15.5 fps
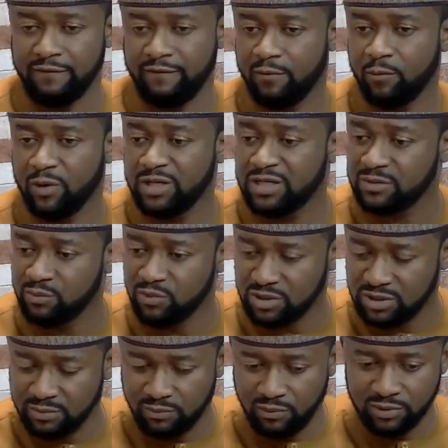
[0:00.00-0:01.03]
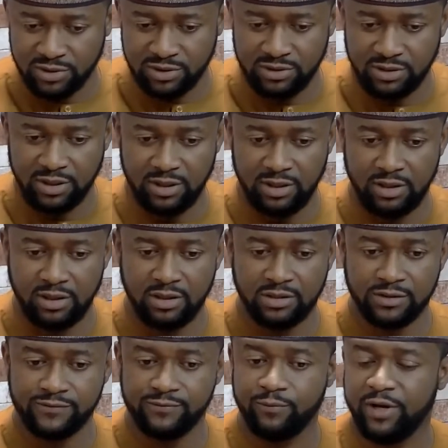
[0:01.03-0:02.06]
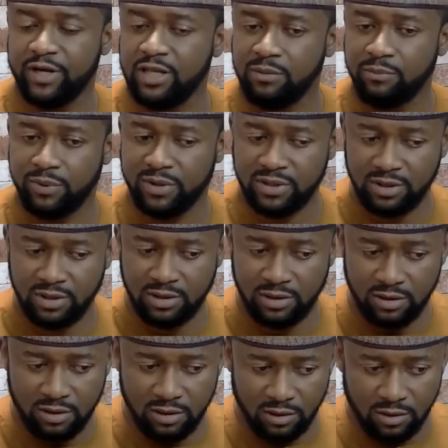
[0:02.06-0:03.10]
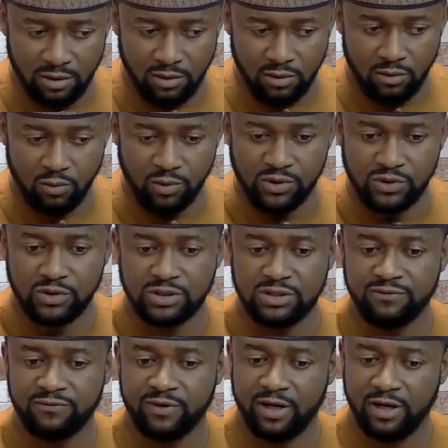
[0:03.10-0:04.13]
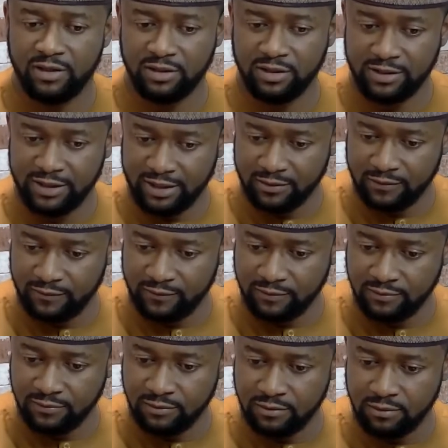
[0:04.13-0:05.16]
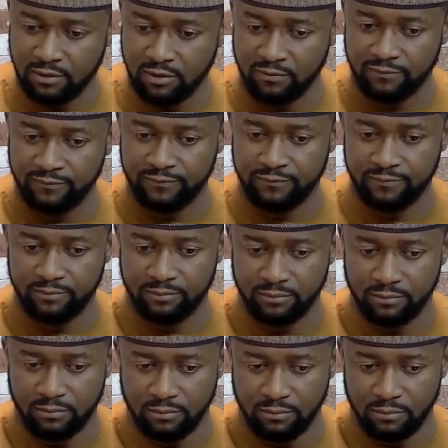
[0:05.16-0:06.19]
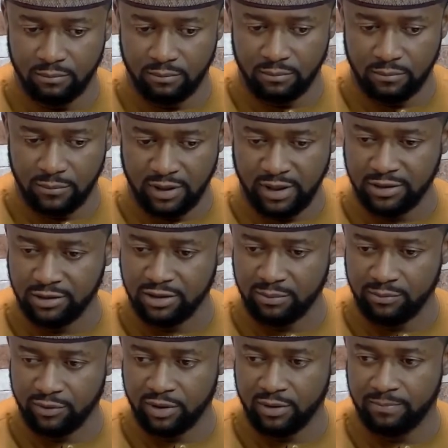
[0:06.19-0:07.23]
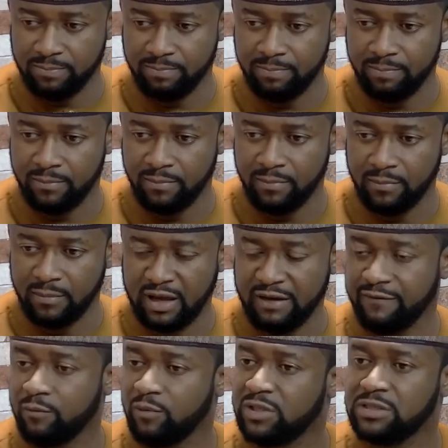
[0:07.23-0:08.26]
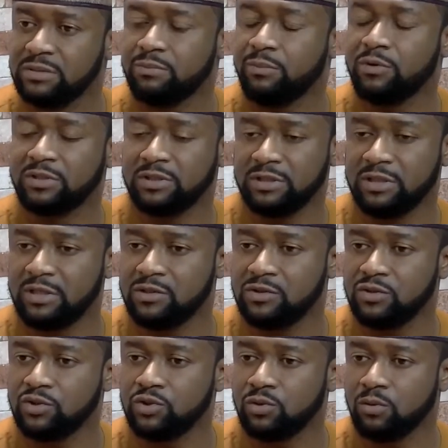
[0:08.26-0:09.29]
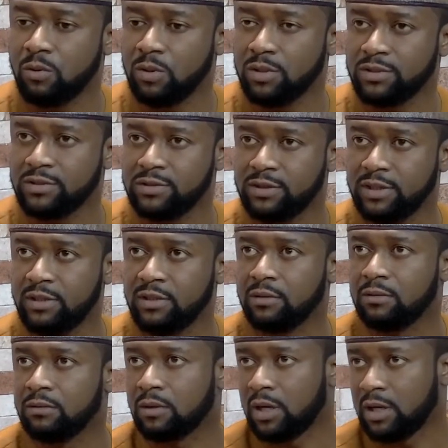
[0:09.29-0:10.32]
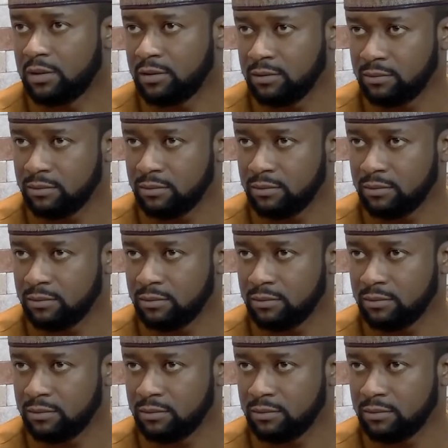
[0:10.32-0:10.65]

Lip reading: think what is most important here is for anybody who is justifying the death of late Deborah, I think what is important is to show us in the Quran